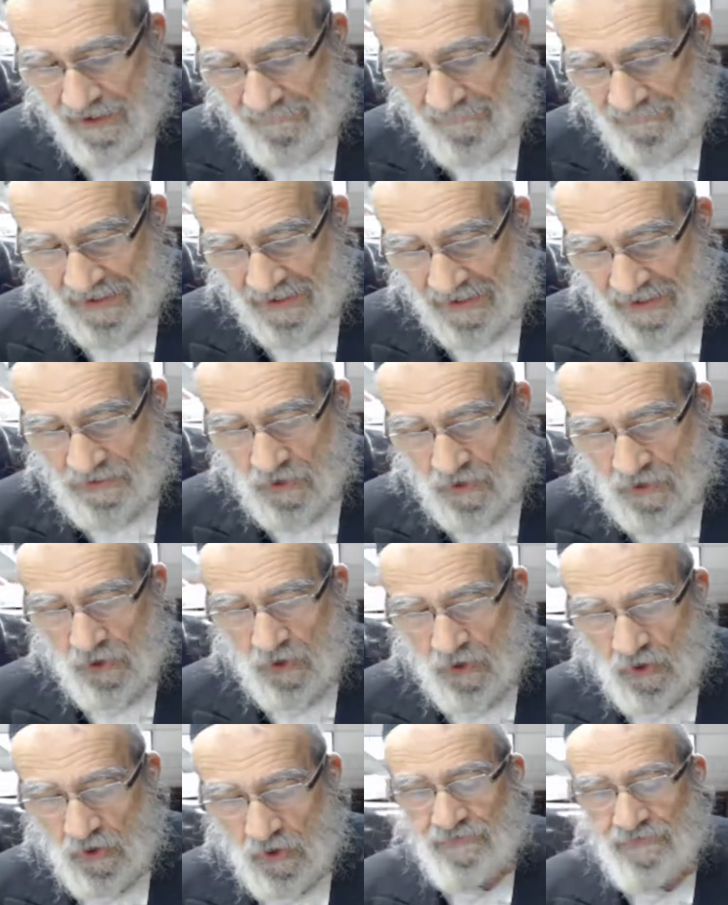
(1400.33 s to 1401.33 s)
the
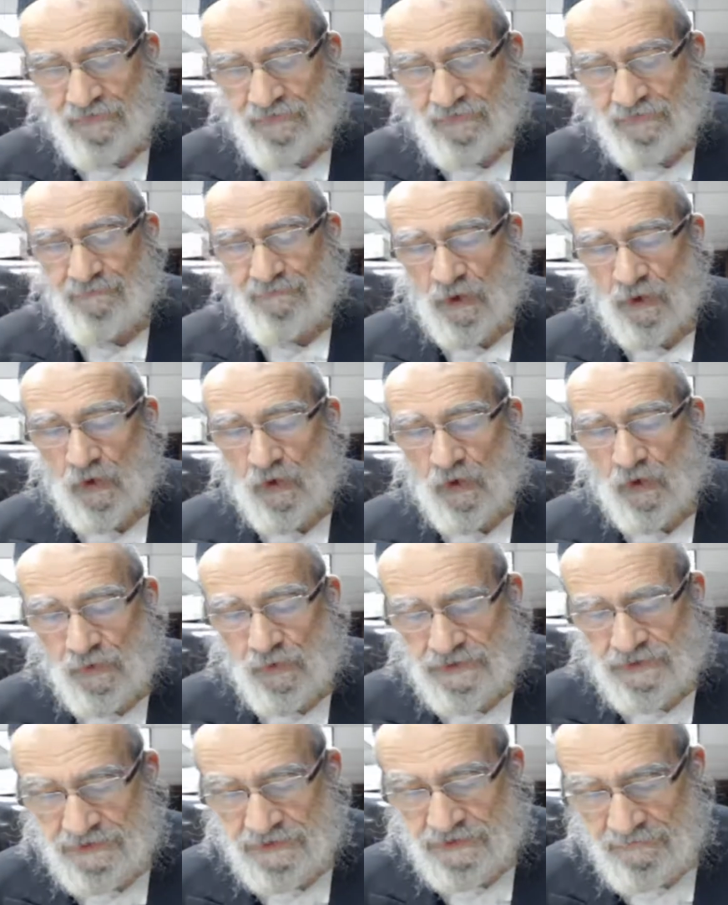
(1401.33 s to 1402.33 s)
Hasoga of the
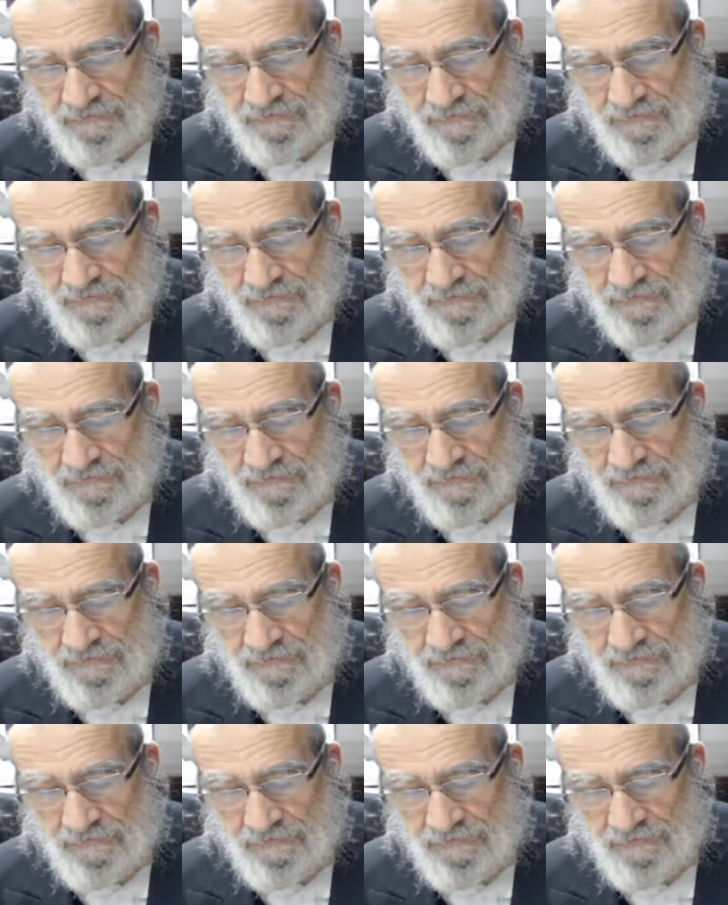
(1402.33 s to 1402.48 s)
Mahus,